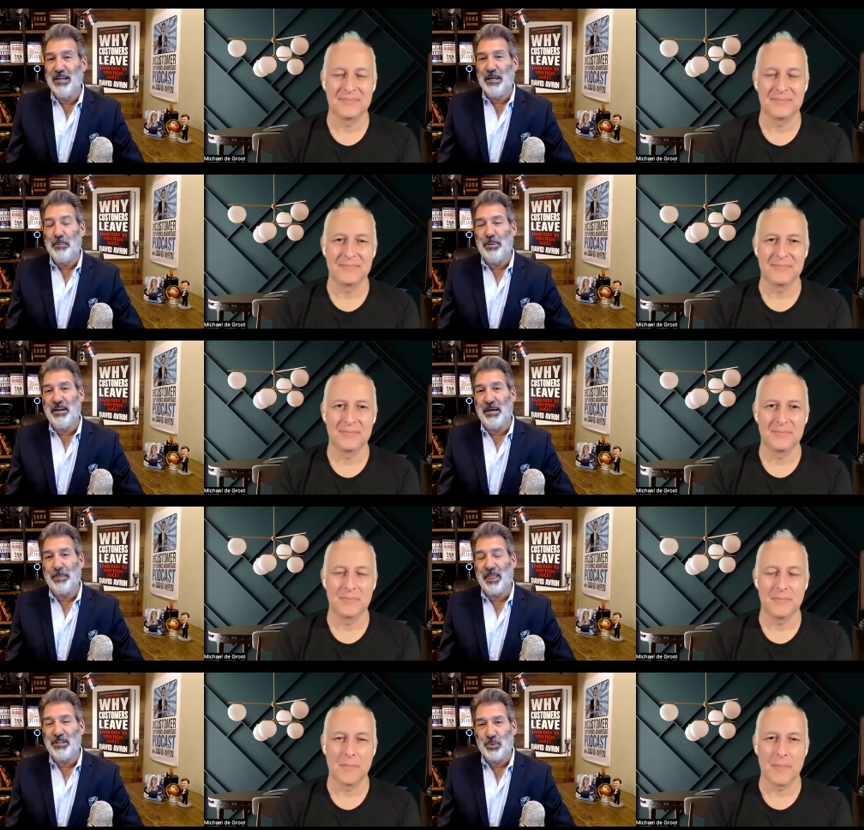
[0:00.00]
Speaker 1: but uh,
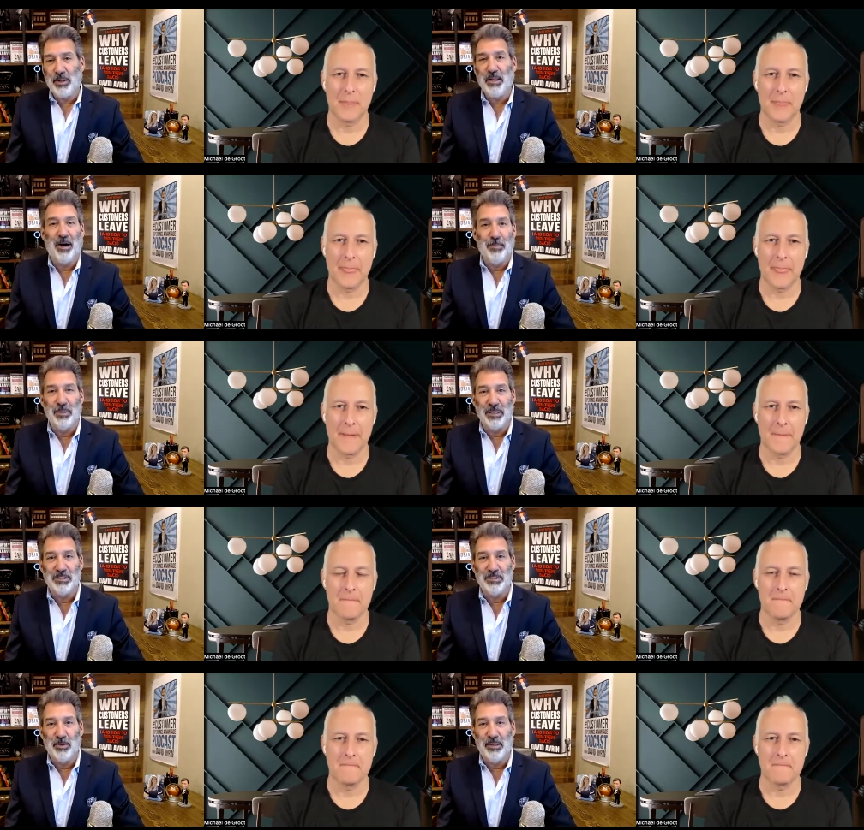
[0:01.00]
it's really humbling as
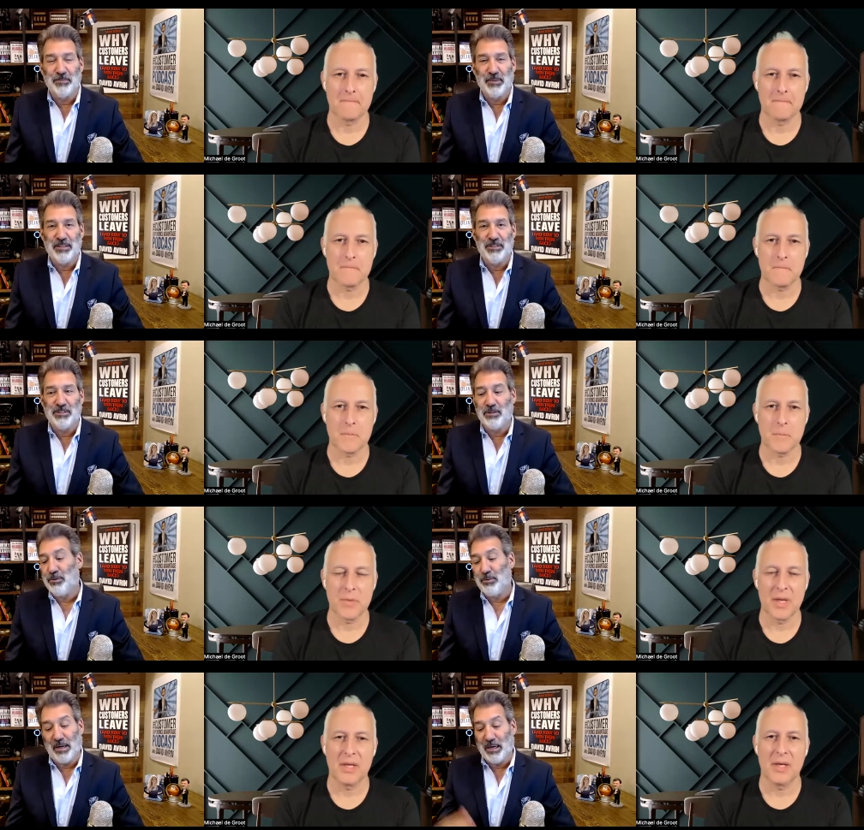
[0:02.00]
well. And
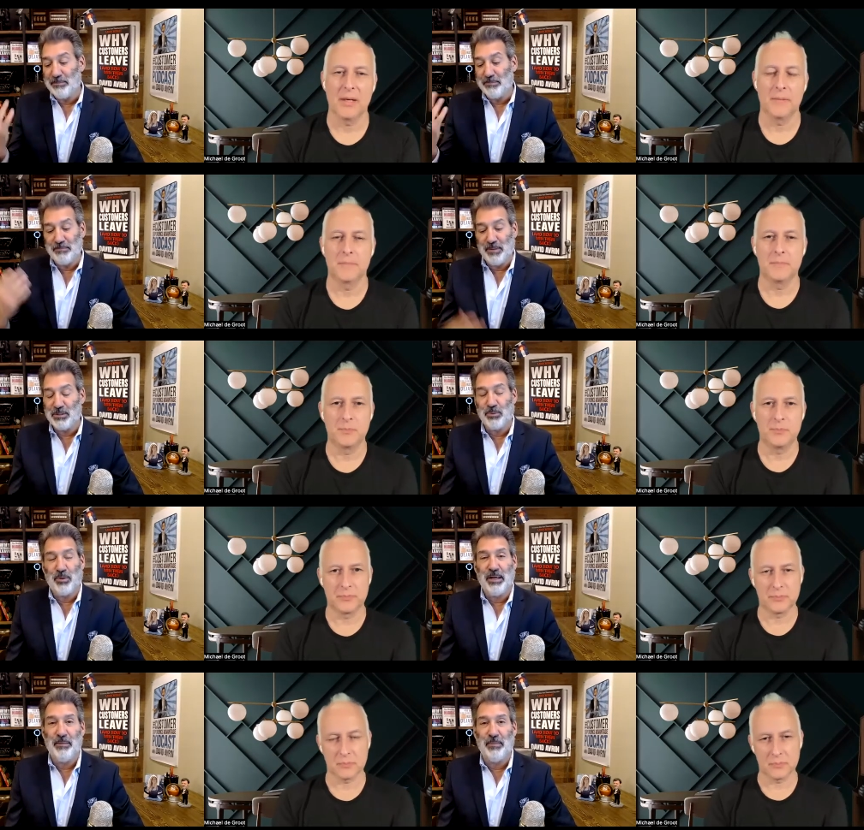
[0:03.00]
so I yeah. that's where I
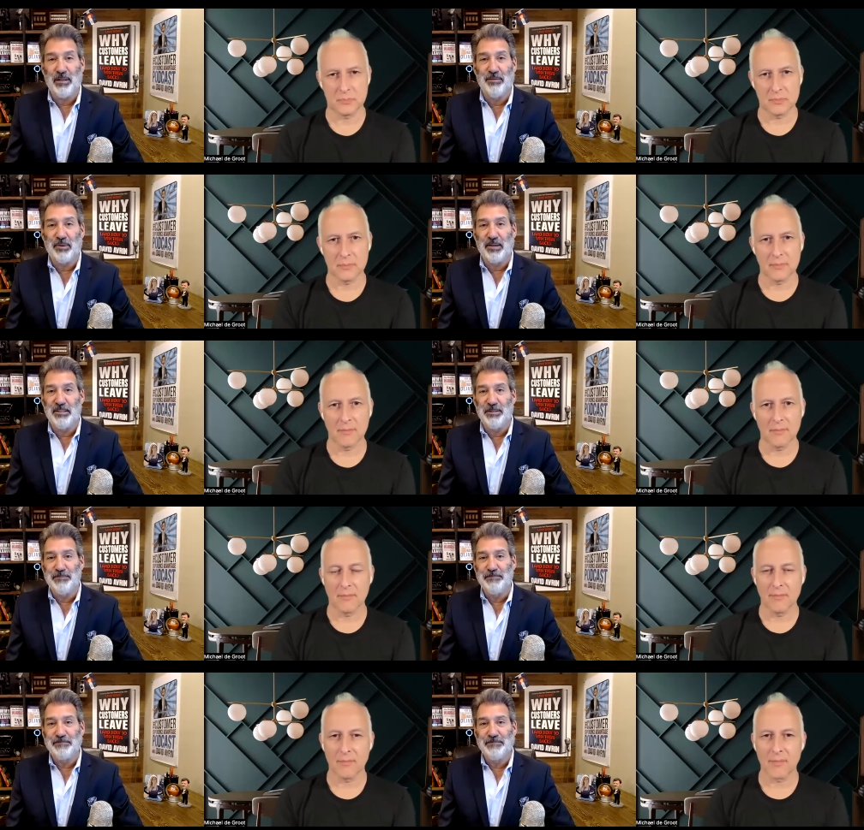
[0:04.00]
am. I love what I do.
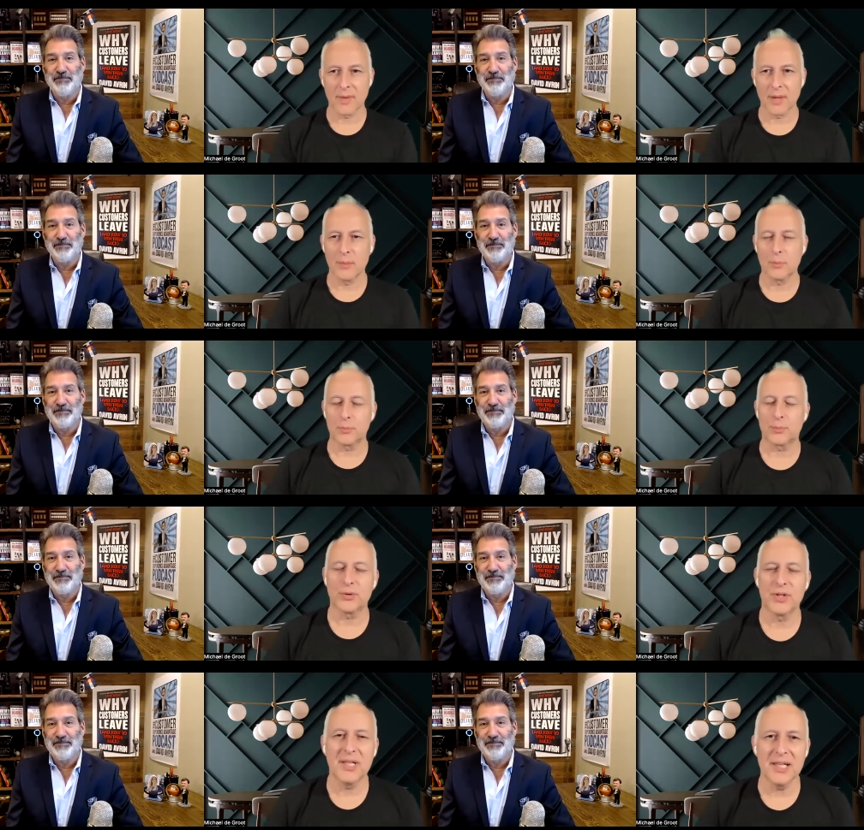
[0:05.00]

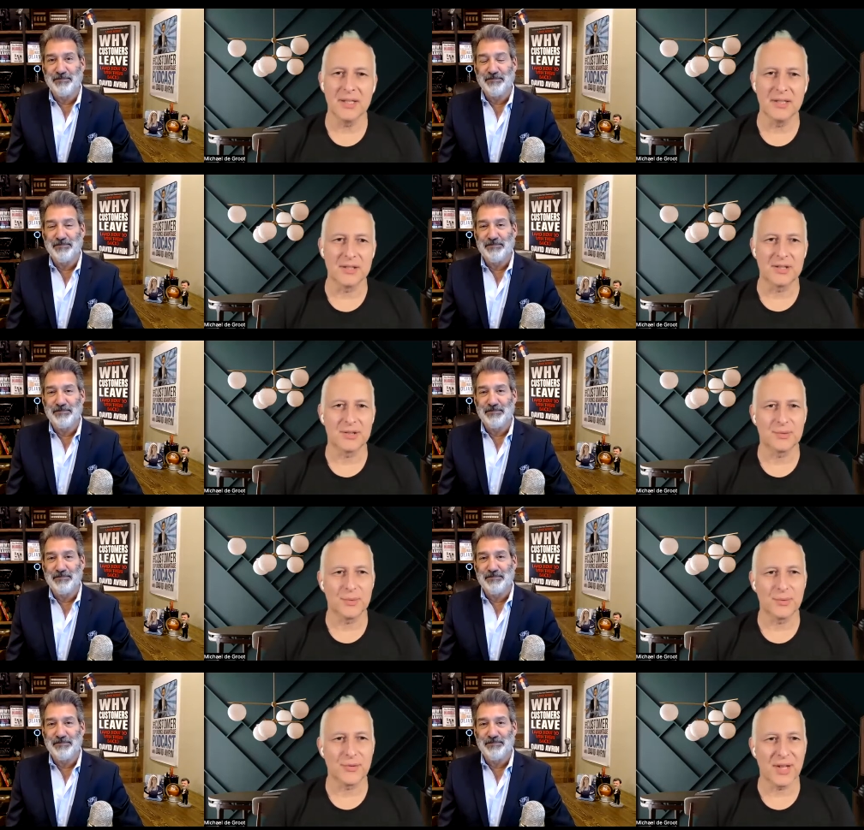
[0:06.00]
Speaker 2: Brilliant.
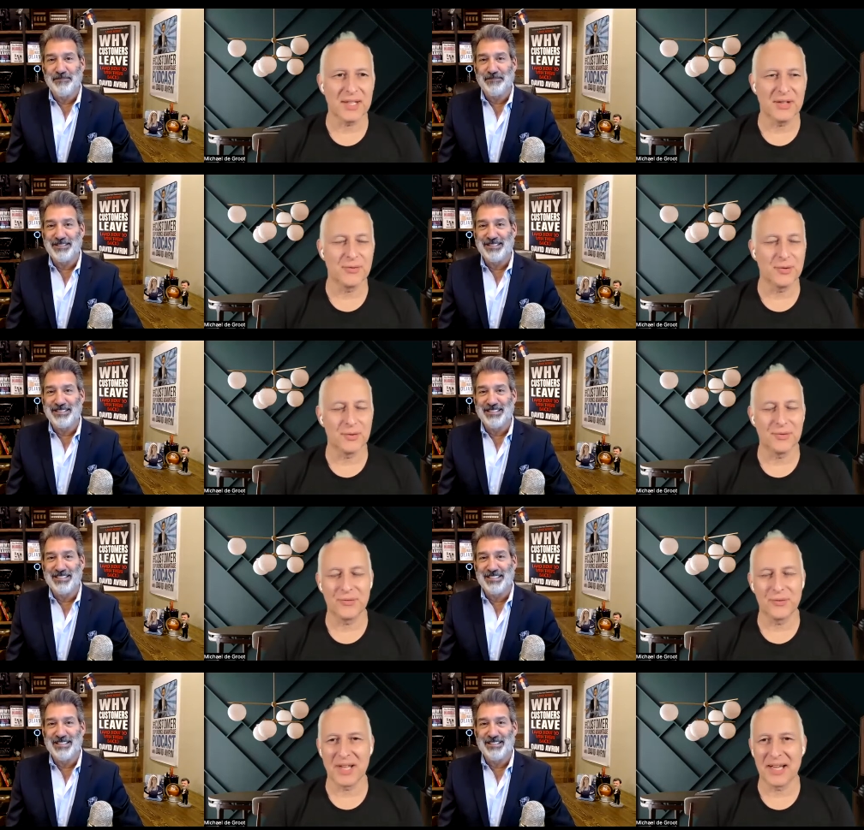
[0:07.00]
Well, thank you for
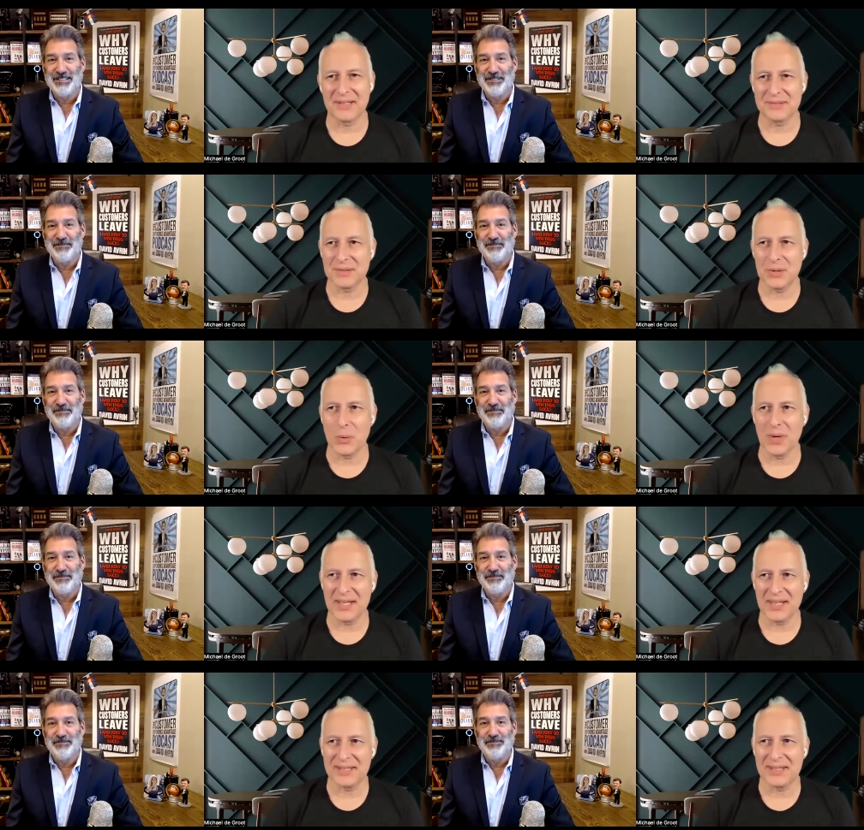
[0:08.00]
for that
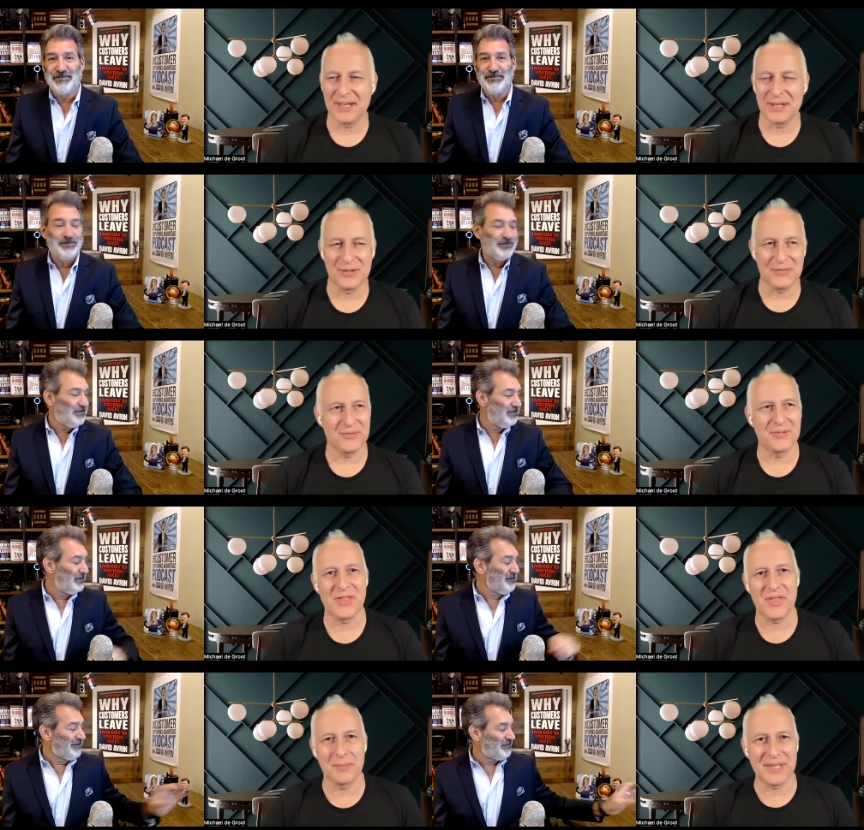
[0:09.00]
quick kind of
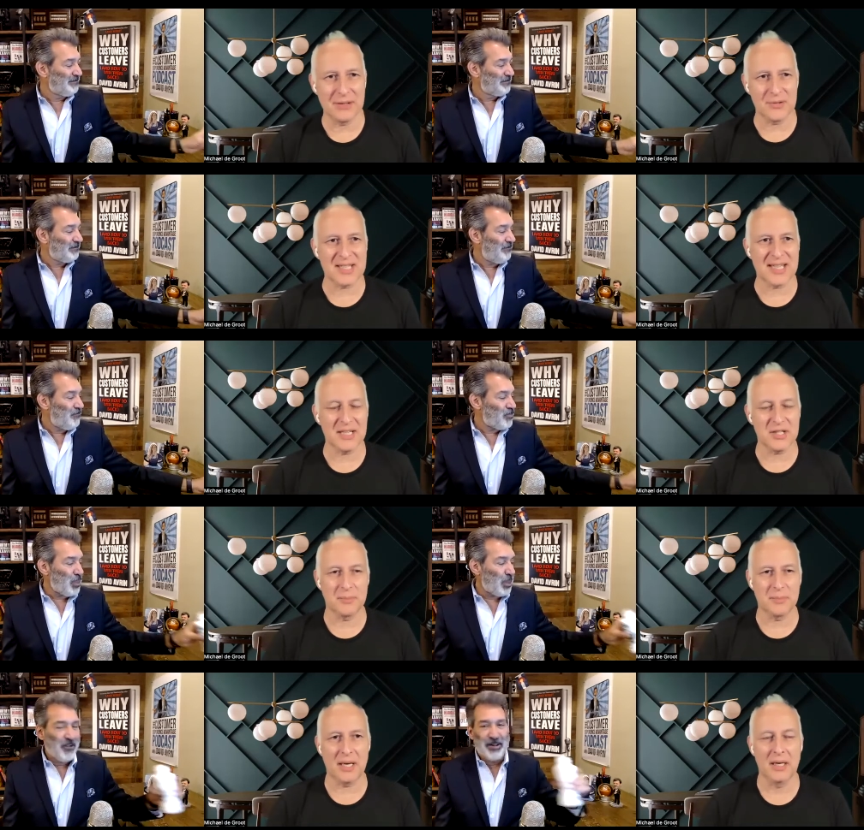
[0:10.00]
thumbnail sketch
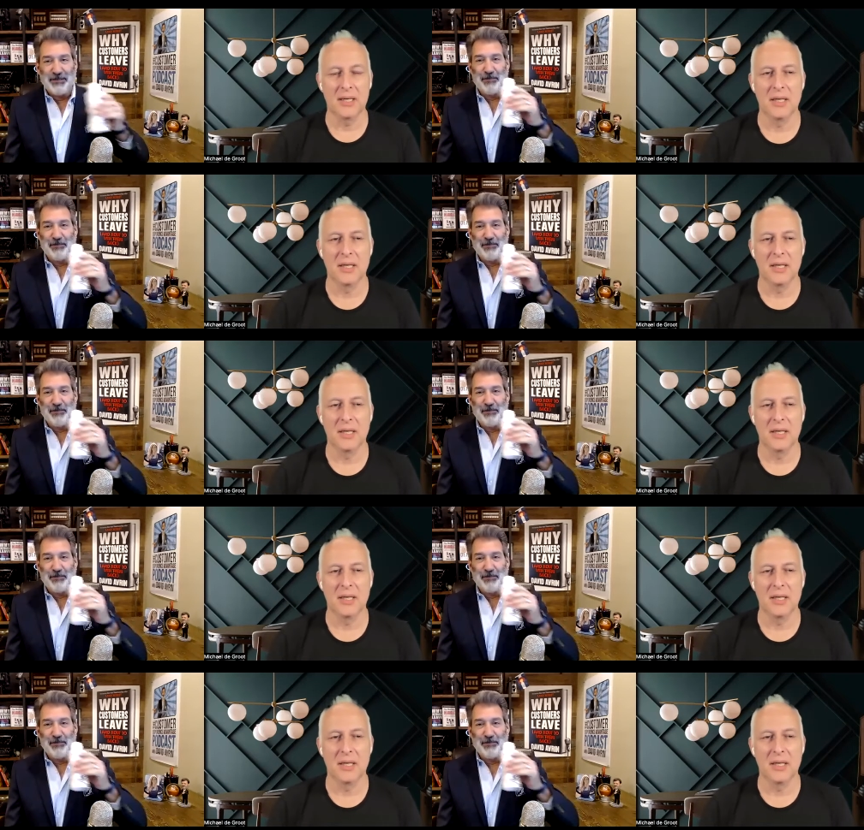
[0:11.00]
about